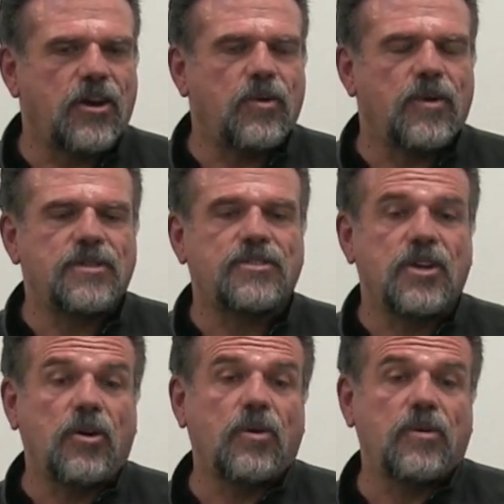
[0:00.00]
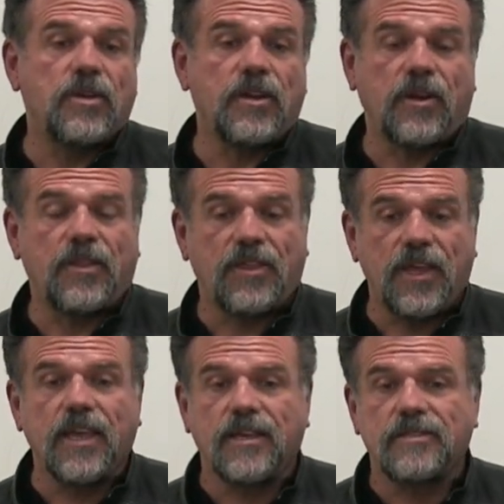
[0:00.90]
so, so, you know, the
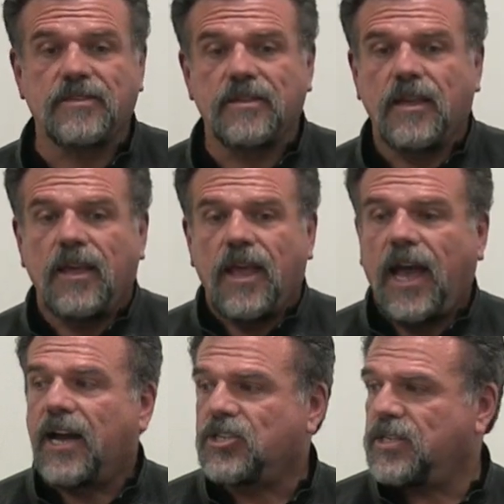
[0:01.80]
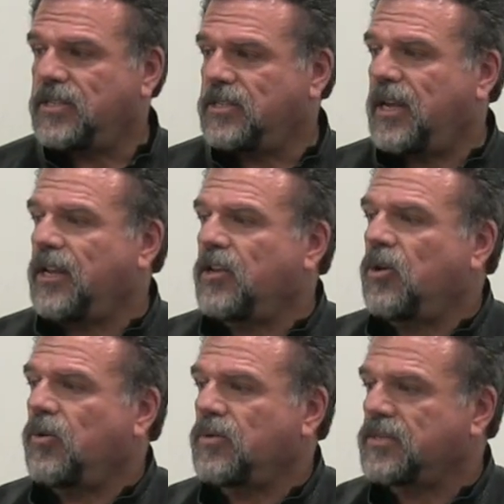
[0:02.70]
thing is, actually setting
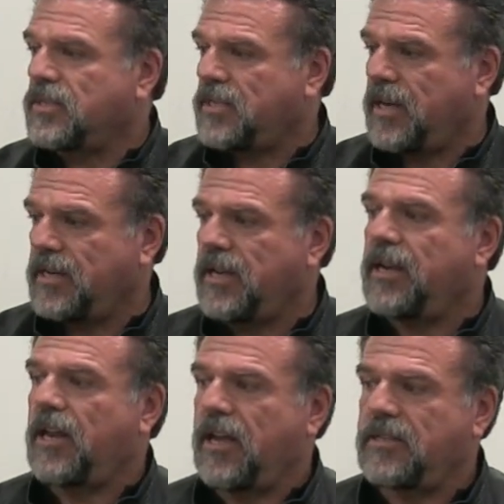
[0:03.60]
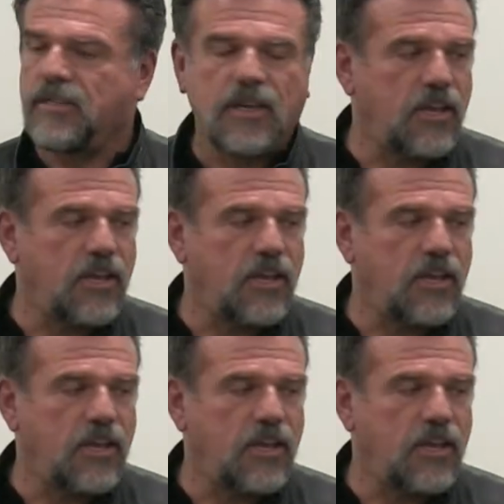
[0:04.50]
goals and setting deadlines.